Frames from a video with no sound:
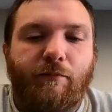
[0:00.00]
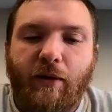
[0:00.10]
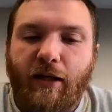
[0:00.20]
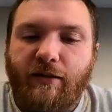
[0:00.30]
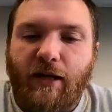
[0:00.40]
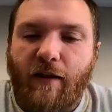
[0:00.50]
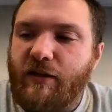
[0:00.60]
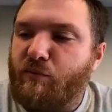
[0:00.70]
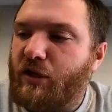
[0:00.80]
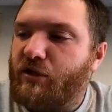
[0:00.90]
but got
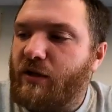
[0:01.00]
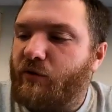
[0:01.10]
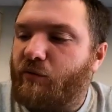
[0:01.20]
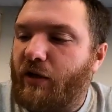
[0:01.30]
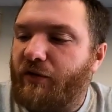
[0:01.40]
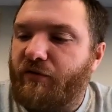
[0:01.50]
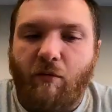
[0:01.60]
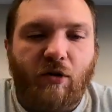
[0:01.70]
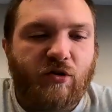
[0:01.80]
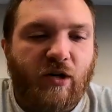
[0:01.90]
these pretty cheap as well, so I
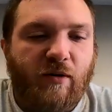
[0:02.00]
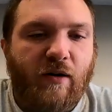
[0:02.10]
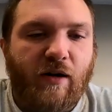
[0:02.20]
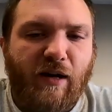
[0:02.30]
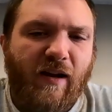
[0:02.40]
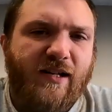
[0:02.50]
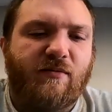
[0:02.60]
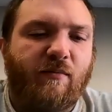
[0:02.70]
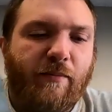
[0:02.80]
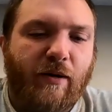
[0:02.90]
want to try them out. I like
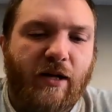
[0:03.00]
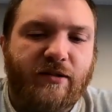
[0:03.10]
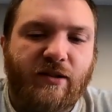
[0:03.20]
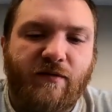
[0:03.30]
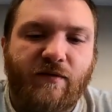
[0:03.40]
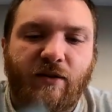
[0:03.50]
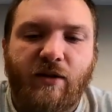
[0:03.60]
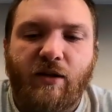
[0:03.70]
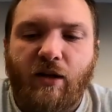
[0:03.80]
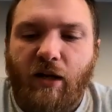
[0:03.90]
some of the Big Bite stuff.
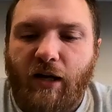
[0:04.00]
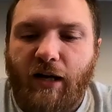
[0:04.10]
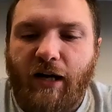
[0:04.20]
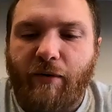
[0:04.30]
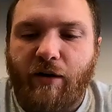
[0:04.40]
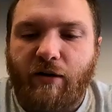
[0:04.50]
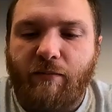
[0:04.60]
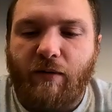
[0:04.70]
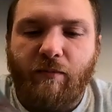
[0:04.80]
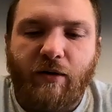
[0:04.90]
I got them in
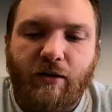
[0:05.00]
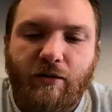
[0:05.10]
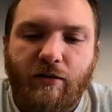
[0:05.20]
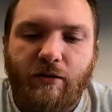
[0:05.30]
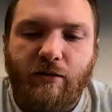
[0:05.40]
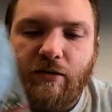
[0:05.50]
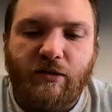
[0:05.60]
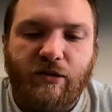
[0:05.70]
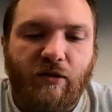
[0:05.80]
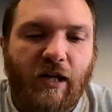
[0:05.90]
green pumpkin,
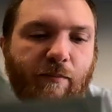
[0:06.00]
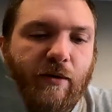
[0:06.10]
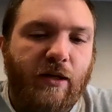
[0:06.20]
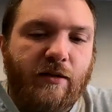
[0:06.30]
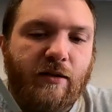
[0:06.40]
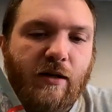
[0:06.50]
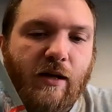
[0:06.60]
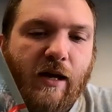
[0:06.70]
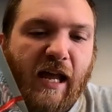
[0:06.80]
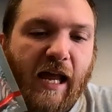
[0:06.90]
tilapia,
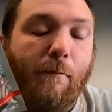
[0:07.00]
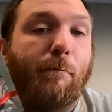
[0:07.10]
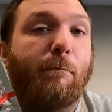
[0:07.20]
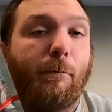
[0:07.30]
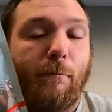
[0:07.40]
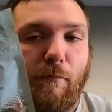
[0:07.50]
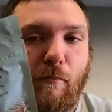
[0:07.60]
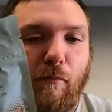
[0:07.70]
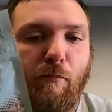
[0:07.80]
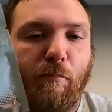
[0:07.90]
and
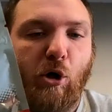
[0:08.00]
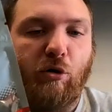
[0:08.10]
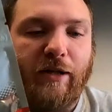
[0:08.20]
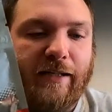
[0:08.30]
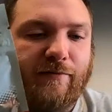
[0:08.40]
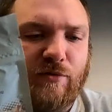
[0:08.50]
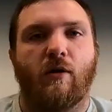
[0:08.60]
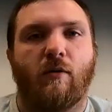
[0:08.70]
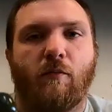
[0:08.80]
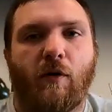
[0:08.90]
bully.
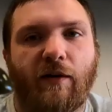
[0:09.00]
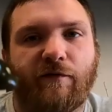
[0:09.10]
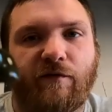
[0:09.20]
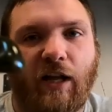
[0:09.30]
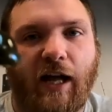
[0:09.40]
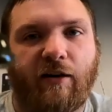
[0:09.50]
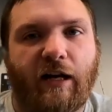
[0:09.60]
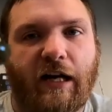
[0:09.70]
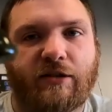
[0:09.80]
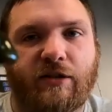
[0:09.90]
More of that flatter
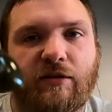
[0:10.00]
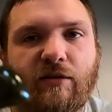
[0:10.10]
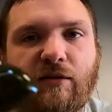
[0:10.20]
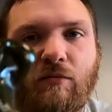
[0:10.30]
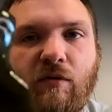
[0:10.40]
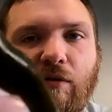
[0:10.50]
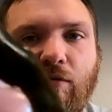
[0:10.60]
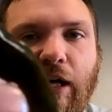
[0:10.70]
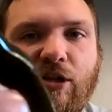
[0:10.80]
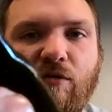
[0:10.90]
action, more of
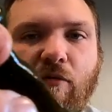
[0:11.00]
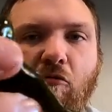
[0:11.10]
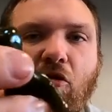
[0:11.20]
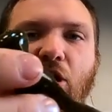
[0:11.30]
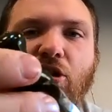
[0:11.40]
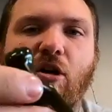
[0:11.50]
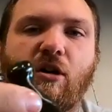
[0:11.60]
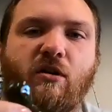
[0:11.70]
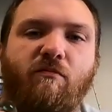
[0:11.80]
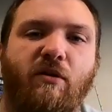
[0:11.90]
a
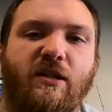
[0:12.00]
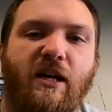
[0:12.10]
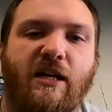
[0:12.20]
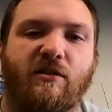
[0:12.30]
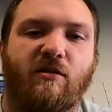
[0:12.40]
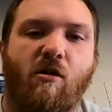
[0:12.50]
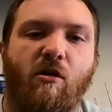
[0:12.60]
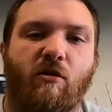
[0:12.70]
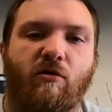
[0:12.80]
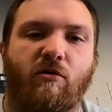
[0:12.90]
chunk, but it's got these
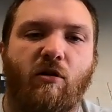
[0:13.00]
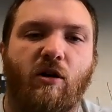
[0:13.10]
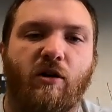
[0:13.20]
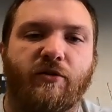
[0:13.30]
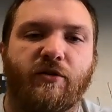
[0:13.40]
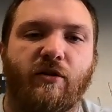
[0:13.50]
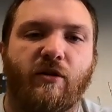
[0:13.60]
longer crawls.